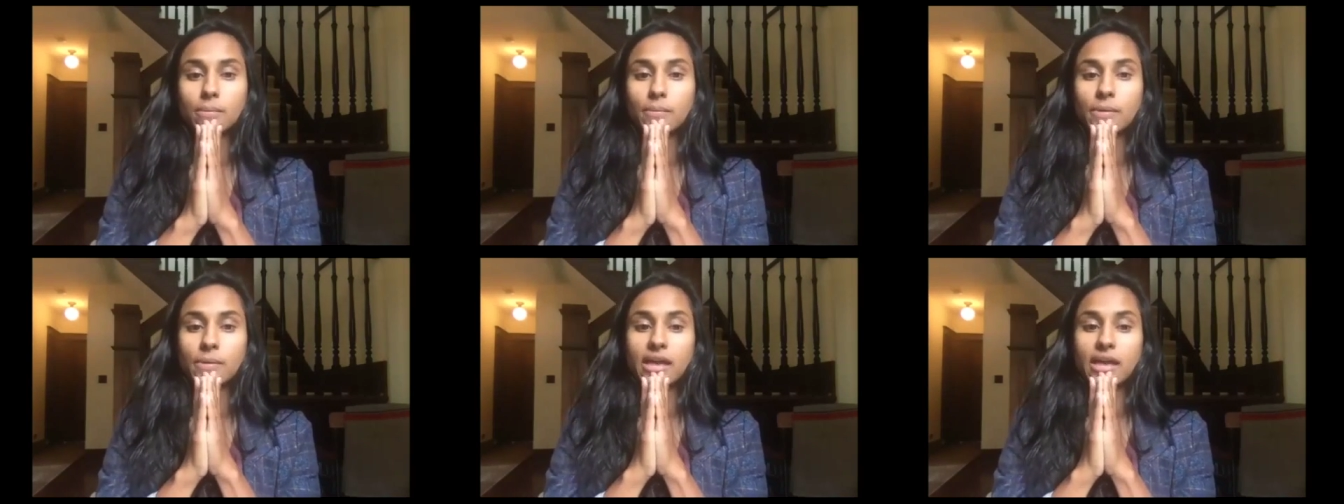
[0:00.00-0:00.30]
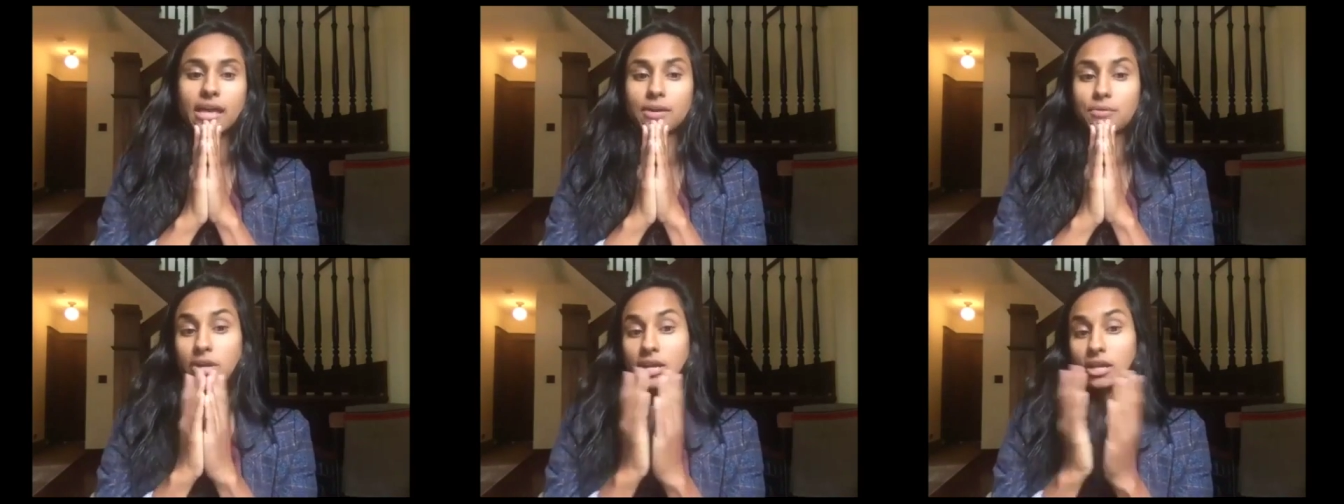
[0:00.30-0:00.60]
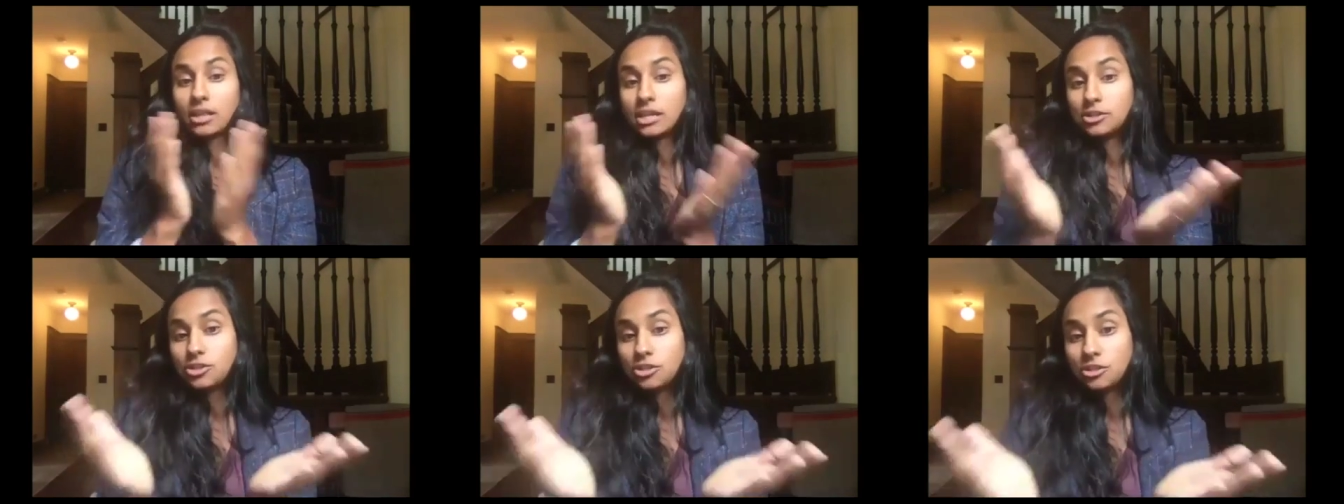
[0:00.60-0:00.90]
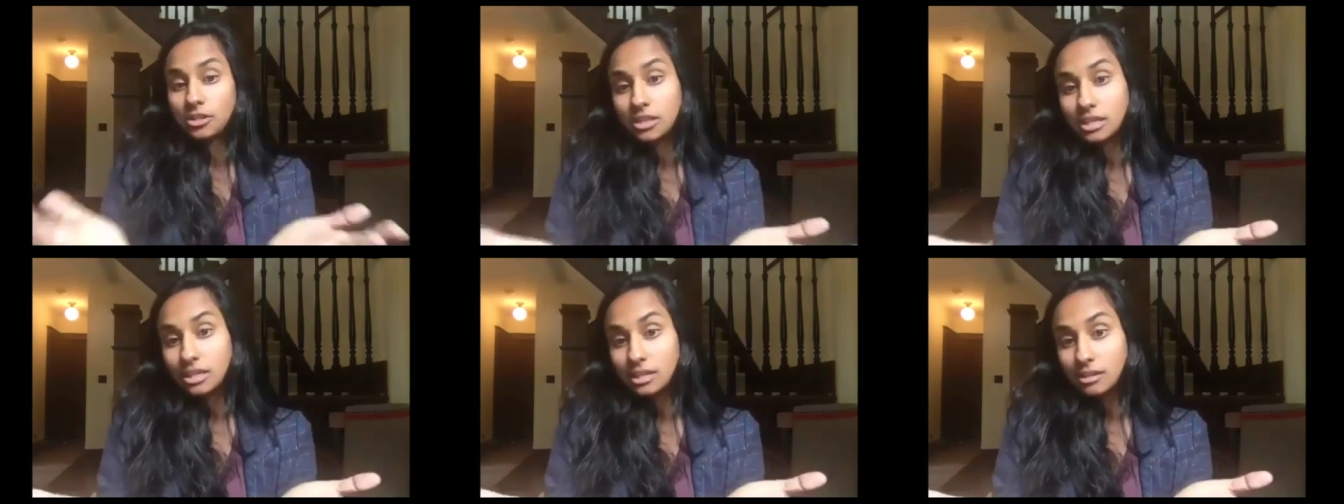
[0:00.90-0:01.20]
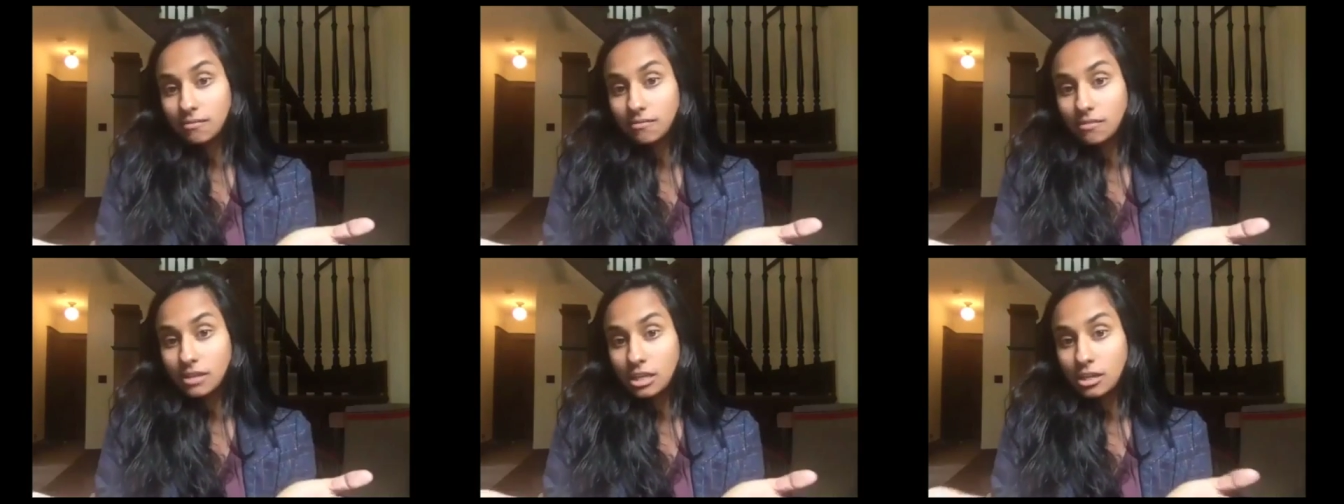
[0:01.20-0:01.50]
And really, do you
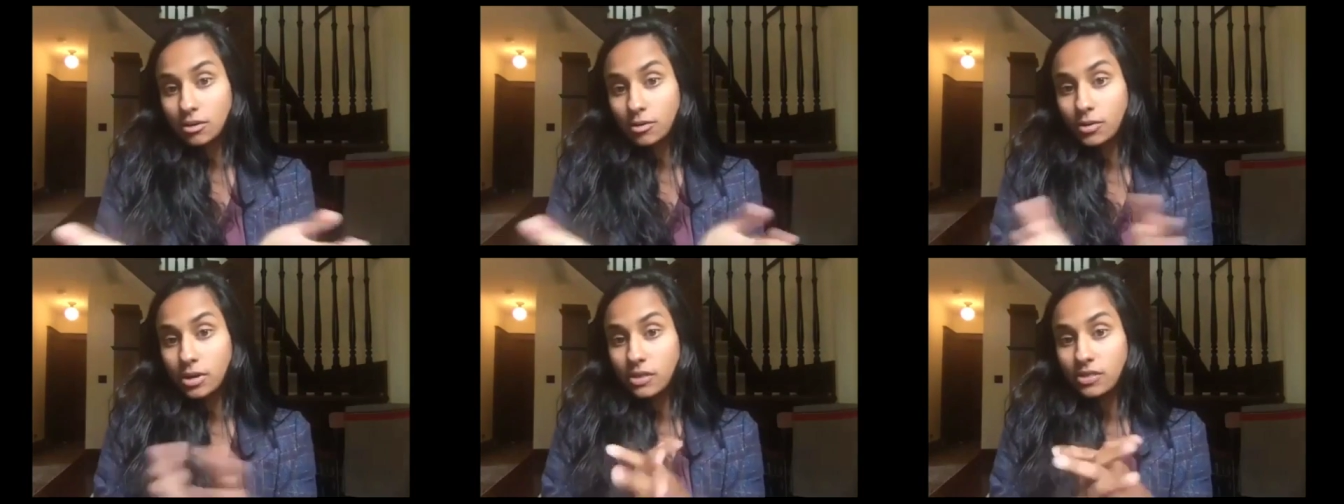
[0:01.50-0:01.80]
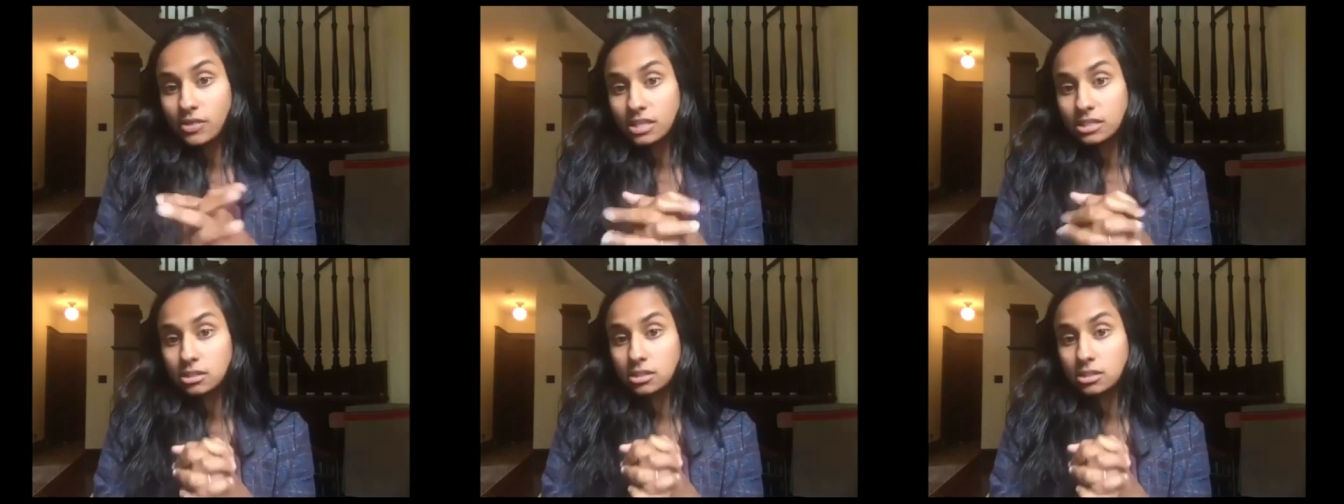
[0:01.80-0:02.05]
think, you know,